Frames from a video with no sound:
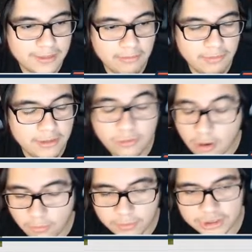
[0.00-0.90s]
That way you
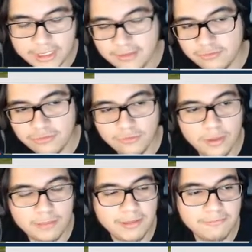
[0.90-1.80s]
know which key this is
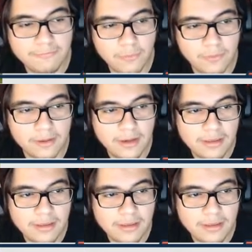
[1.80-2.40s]
going to be for.